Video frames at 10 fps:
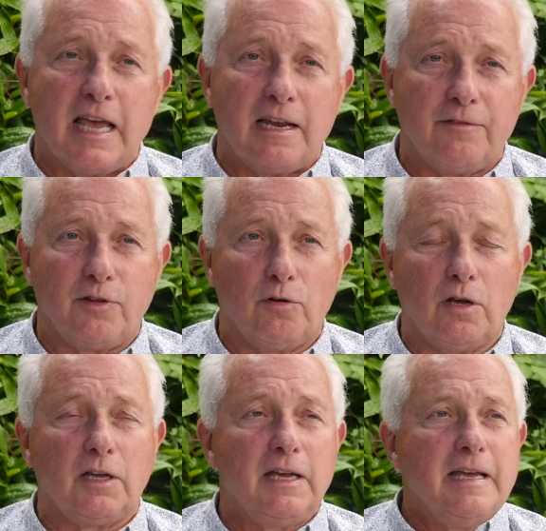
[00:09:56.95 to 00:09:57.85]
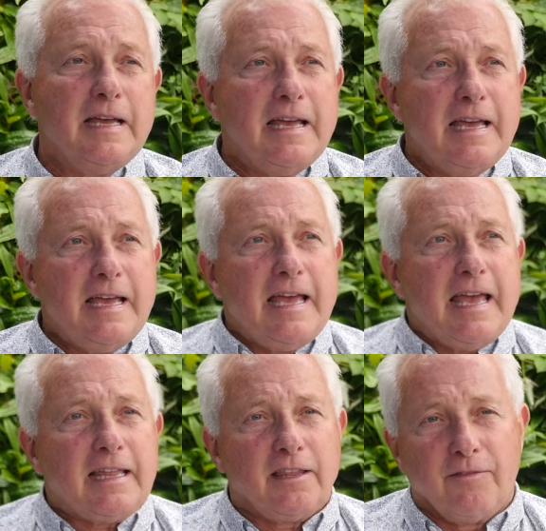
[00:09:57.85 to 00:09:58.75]
And if you look
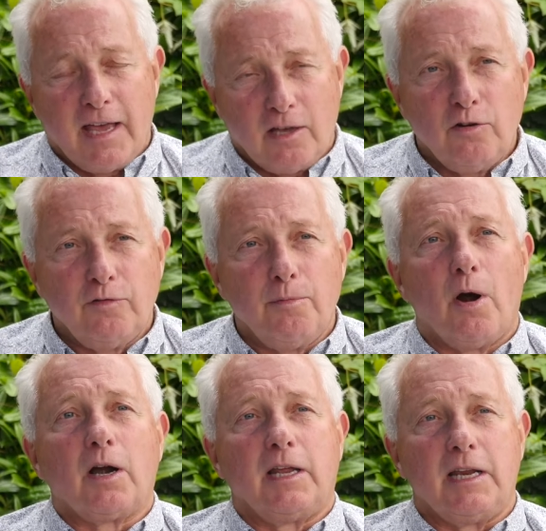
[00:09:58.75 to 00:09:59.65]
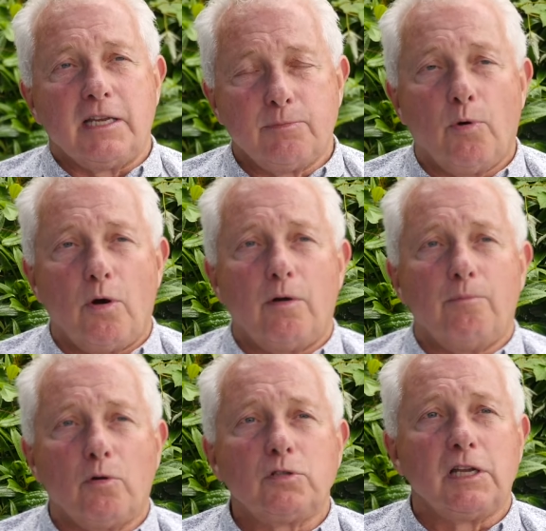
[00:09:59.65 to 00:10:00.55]
At the Vancouver market, it's
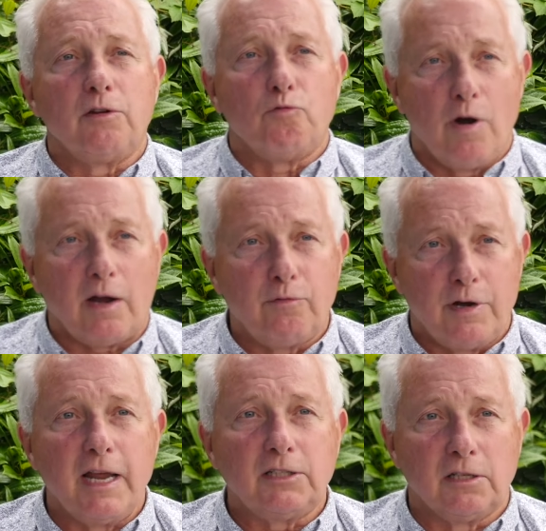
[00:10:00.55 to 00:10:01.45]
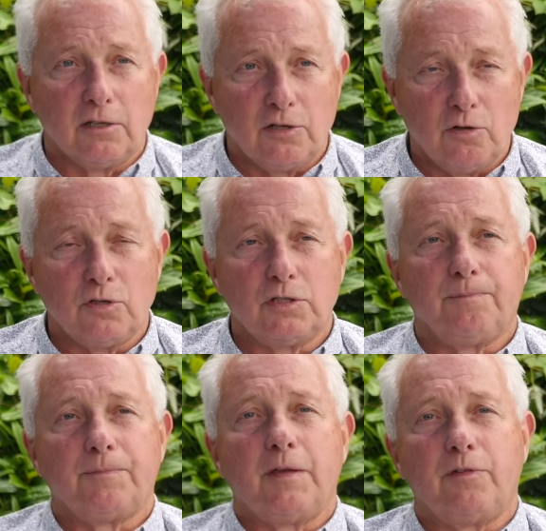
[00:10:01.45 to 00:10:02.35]
mostly recreational use.
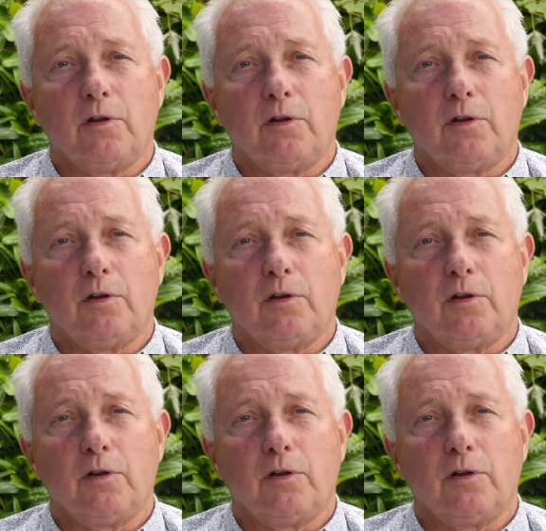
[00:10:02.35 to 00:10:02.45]
If you